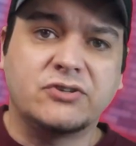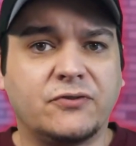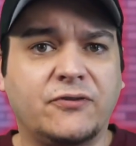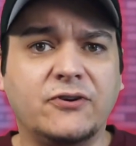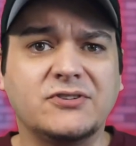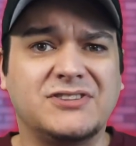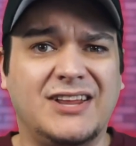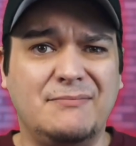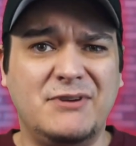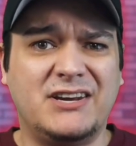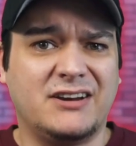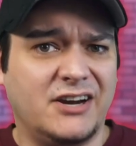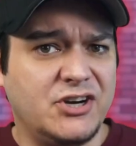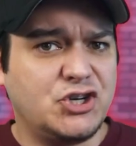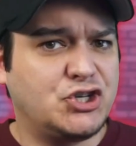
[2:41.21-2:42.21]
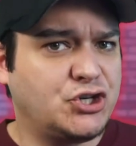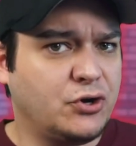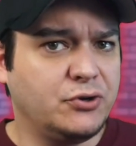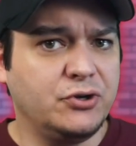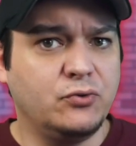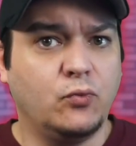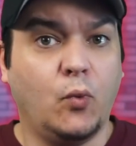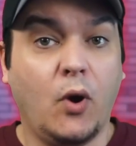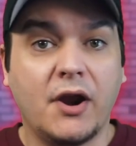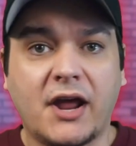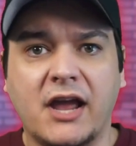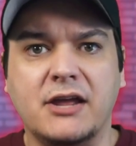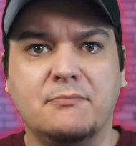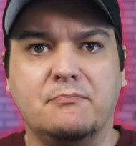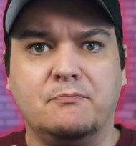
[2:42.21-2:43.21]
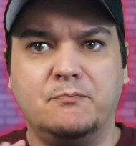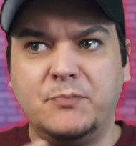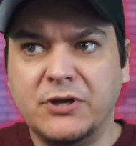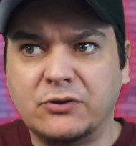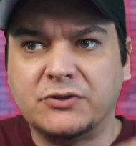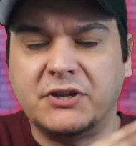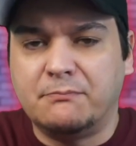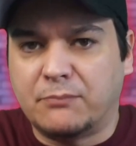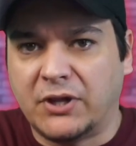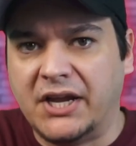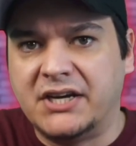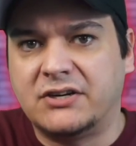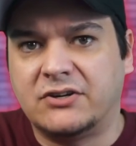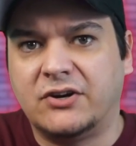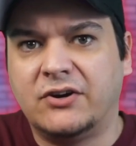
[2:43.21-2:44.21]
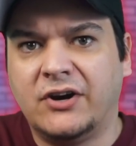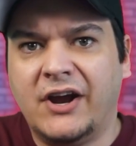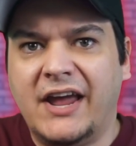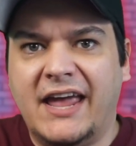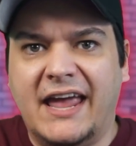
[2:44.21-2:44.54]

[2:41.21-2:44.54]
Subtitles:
So first, let me kind of show you what I build in Blender